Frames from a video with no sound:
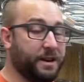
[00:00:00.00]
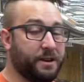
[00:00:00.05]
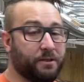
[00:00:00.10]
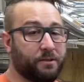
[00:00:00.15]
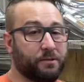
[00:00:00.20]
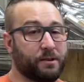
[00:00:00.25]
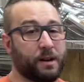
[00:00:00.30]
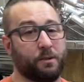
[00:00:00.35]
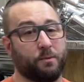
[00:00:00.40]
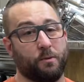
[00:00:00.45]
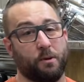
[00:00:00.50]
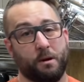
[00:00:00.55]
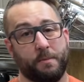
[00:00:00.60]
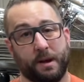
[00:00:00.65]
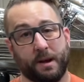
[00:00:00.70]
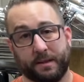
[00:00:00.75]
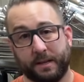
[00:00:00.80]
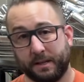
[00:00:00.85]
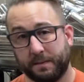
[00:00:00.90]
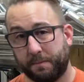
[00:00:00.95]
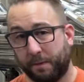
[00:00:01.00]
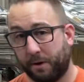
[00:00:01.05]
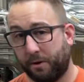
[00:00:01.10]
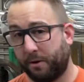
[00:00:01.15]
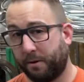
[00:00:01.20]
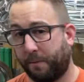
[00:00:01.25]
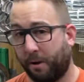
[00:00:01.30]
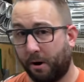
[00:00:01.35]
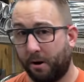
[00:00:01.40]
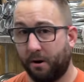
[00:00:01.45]
you don't got to worry about this blowing
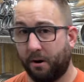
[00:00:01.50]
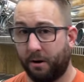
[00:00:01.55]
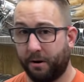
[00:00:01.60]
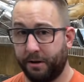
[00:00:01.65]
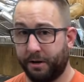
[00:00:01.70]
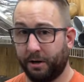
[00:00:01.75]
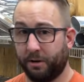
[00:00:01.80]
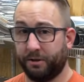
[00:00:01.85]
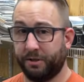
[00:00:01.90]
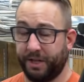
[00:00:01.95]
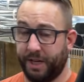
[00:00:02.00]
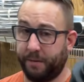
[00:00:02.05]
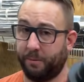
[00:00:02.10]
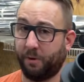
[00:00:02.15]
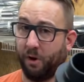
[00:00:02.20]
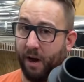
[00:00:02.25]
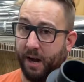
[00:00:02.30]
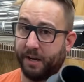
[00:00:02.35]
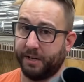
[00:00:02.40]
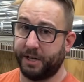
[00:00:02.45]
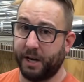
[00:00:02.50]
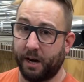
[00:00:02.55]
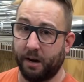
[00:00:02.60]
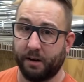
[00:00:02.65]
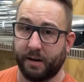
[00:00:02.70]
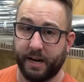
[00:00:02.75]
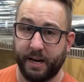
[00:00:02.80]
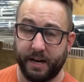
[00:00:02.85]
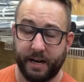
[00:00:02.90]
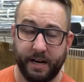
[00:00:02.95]
apart on your Jeep Grand
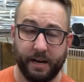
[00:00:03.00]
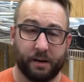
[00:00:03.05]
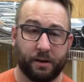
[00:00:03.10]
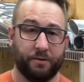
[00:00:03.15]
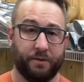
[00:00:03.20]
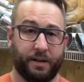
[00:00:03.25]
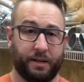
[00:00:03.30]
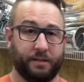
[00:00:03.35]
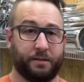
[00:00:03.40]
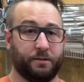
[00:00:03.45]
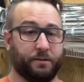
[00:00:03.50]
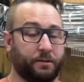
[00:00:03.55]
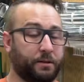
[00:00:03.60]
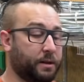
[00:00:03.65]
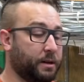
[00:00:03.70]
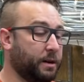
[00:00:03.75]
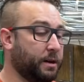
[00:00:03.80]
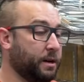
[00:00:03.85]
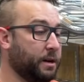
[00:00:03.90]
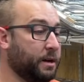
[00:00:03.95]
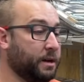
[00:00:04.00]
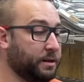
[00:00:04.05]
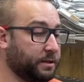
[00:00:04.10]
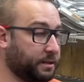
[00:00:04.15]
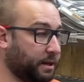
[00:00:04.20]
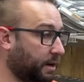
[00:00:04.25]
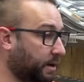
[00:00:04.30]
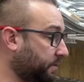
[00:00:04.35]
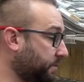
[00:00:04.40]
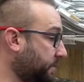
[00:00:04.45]
Cherokee Ecodiesel.
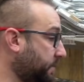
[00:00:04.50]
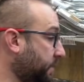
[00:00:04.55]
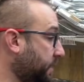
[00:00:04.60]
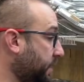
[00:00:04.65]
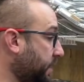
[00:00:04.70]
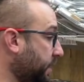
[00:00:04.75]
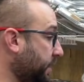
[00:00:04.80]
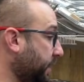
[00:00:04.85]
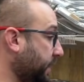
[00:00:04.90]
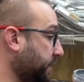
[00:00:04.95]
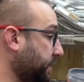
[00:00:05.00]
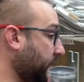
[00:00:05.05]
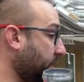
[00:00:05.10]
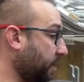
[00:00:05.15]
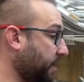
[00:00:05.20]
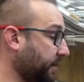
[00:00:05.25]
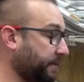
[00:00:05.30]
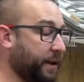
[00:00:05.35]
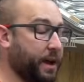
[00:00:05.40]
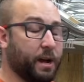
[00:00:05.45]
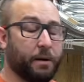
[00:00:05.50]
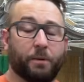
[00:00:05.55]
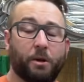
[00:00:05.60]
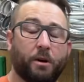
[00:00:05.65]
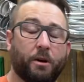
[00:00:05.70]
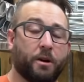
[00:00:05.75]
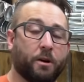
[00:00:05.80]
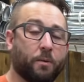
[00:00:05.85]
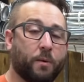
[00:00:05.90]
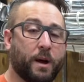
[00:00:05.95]
So these are all available
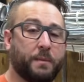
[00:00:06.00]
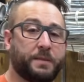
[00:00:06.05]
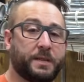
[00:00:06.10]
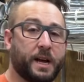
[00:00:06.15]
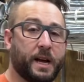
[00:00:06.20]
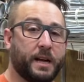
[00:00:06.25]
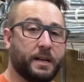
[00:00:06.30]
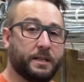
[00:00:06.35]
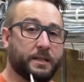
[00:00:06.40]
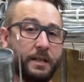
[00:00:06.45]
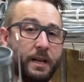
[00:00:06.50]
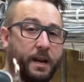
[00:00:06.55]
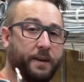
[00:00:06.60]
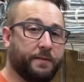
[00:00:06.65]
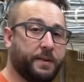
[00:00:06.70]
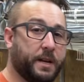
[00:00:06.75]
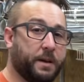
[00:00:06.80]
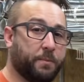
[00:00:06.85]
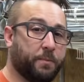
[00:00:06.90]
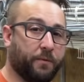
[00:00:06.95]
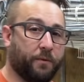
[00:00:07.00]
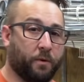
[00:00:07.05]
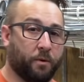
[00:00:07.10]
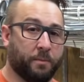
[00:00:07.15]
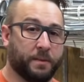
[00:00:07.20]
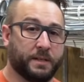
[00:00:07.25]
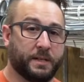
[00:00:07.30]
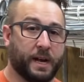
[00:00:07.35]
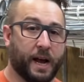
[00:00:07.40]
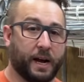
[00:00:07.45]
on our website,
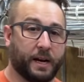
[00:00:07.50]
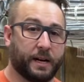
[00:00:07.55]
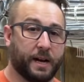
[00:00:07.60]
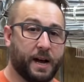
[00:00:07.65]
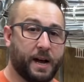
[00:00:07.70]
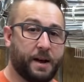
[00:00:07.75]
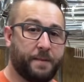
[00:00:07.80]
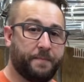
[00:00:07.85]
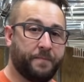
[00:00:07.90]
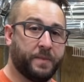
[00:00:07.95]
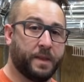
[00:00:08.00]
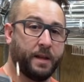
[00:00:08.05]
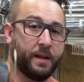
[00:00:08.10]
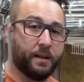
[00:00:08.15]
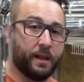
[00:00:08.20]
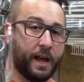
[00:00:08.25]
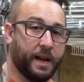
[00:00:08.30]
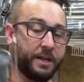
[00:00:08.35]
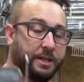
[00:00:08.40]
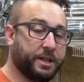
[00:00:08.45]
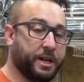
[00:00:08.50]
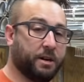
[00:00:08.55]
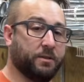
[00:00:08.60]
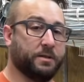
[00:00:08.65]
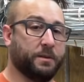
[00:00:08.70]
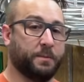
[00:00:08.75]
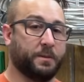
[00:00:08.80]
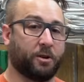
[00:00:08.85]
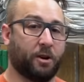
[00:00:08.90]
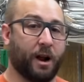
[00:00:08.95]
cftperformance.com. Like, share,
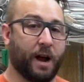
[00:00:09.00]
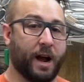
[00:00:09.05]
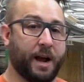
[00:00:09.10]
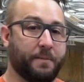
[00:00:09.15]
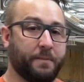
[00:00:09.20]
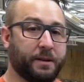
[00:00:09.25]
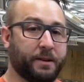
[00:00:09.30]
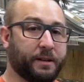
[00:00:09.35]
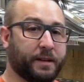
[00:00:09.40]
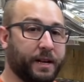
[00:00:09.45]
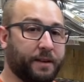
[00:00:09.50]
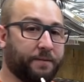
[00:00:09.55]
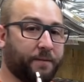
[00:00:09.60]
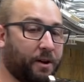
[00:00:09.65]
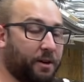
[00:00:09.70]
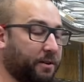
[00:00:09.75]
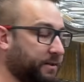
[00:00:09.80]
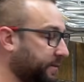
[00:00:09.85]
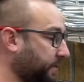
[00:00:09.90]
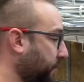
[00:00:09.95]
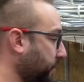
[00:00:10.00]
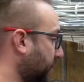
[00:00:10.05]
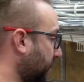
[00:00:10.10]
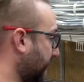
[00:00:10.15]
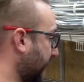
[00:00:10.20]
subscribe. Keep following for more